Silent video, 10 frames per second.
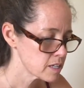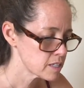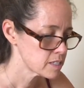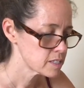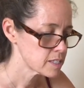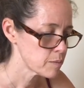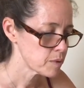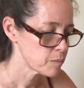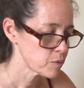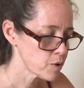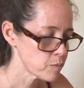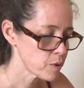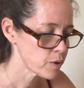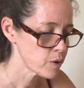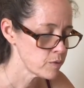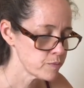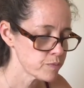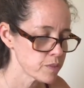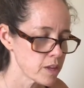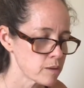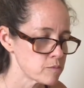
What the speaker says: to send me a promo code. I'm